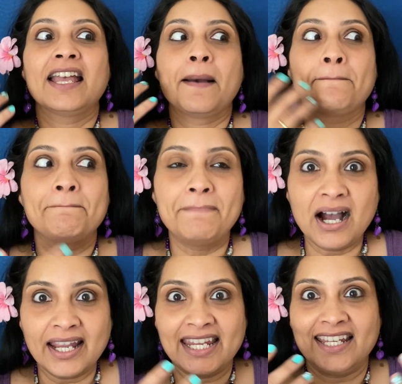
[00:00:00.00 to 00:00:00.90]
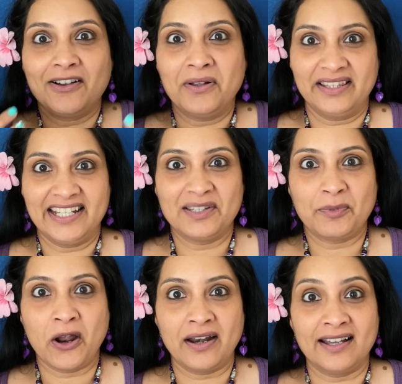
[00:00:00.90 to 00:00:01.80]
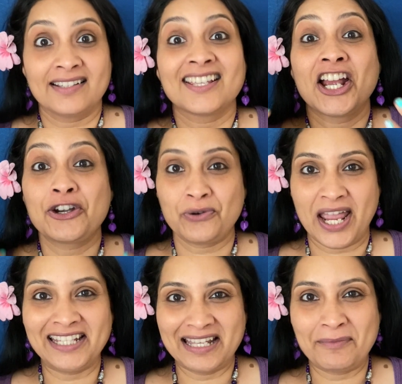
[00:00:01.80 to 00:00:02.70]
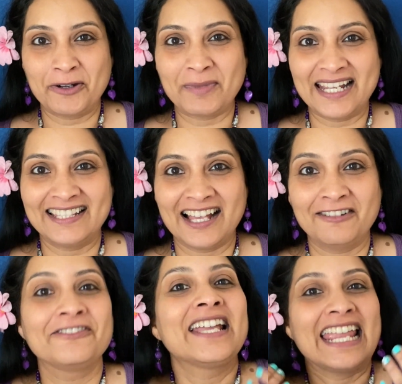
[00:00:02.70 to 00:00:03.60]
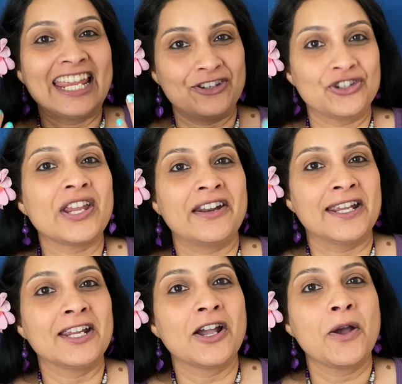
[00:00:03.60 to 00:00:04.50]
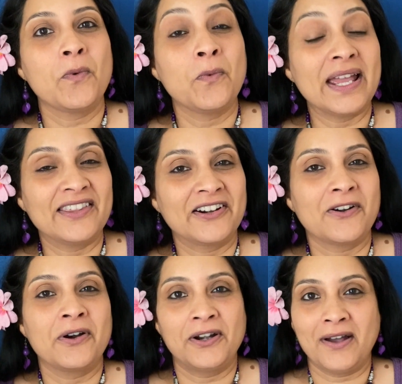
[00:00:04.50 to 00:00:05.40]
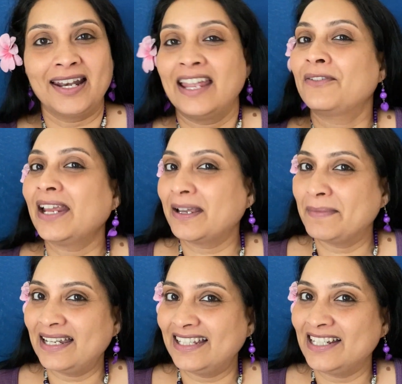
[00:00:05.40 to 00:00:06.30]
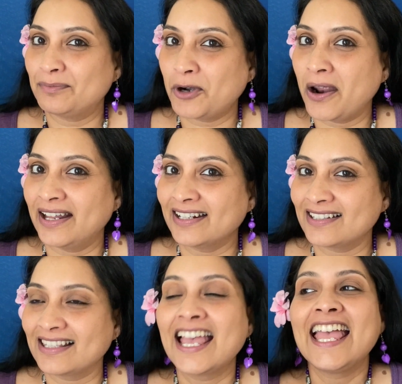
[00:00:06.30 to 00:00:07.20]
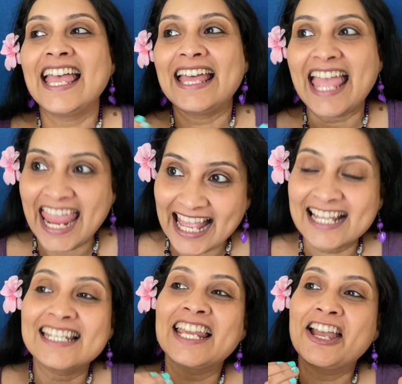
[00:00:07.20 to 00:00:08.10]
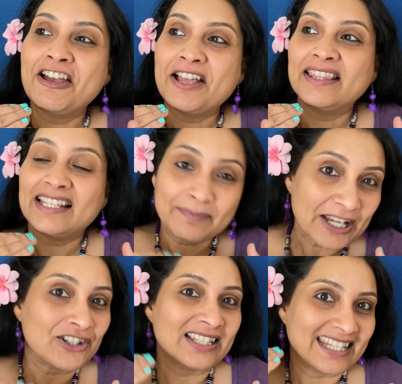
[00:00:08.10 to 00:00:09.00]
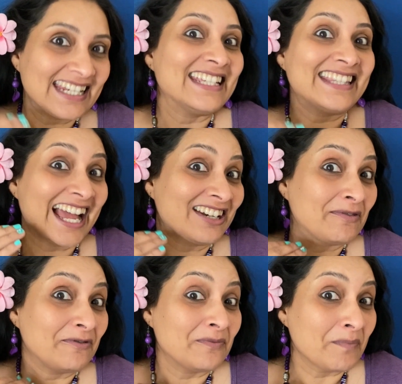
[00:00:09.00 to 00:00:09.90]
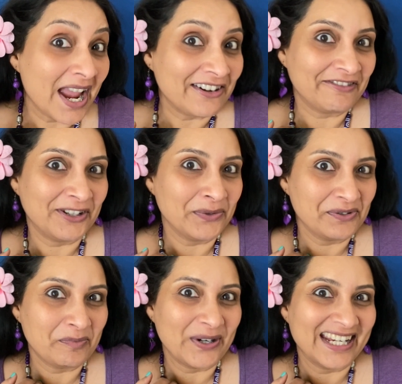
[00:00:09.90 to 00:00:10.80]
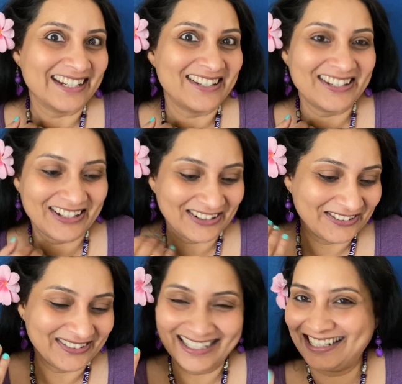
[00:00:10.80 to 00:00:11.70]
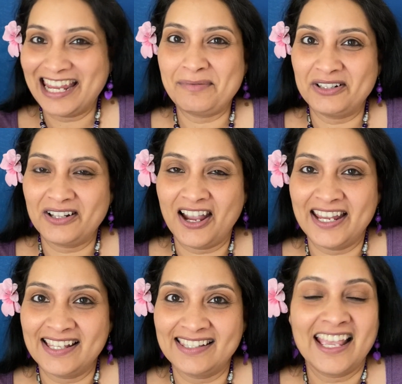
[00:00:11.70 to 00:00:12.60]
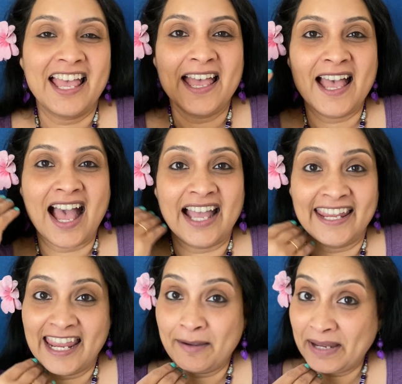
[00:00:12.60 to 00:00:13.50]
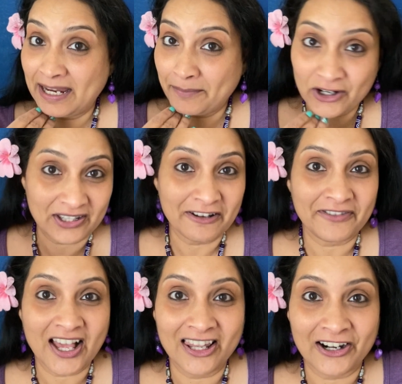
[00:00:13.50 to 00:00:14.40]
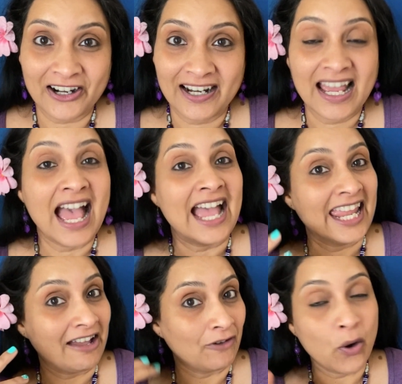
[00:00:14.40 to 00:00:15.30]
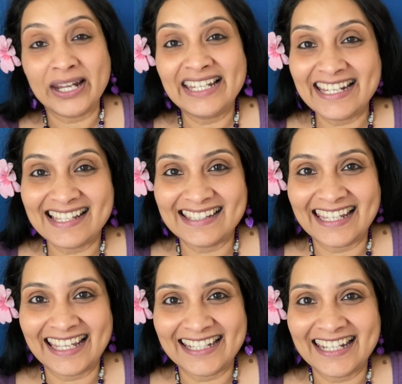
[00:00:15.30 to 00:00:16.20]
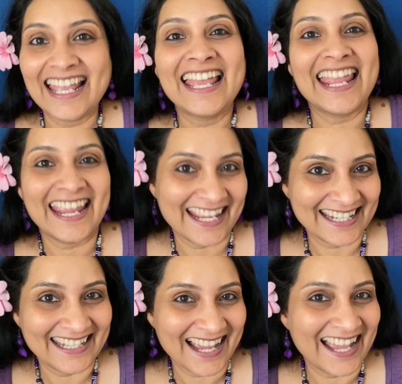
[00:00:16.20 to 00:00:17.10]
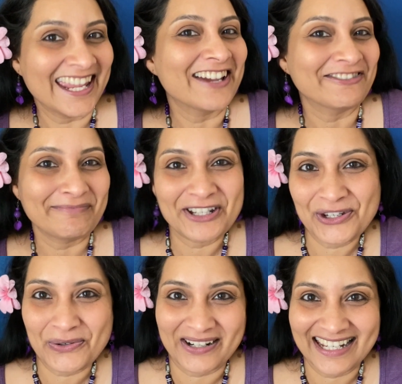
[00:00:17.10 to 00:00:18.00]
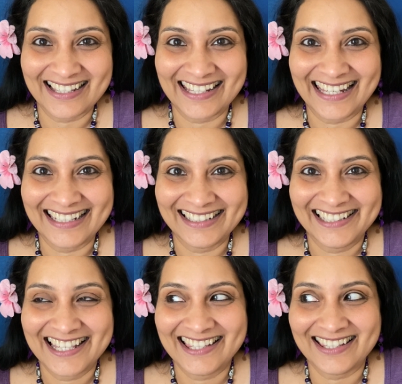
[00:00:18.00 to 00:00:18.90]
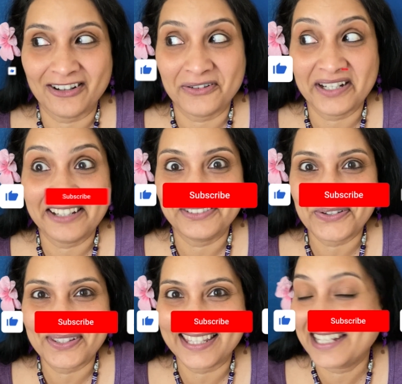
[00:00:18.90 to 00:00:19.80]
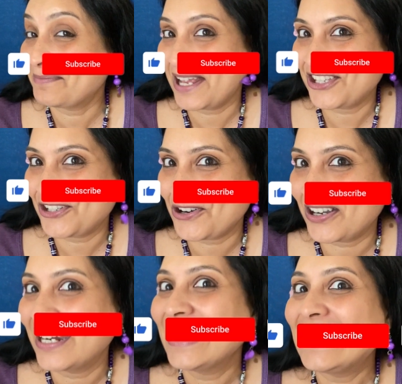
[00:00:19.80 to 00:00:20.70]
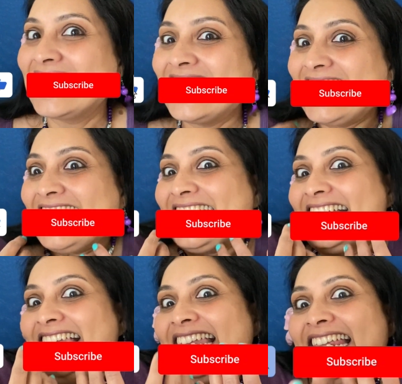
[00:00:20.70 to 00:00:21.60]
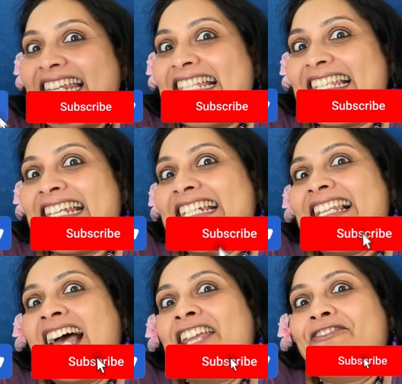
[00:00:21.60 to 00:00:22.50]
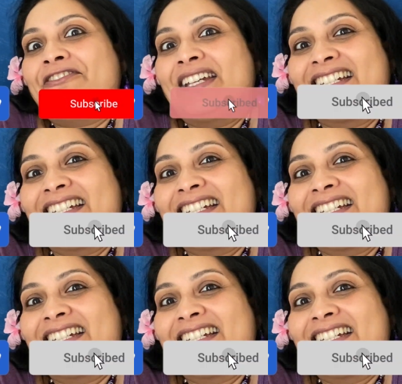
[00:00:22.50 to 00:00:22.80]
buying all these products, trying them on myself, and sharing whether or not I recommend these products. And the specialty that my reviews bring to the table is I am a person of color, I have oily skin, and I have maturing skin. So if those things match your needs in life,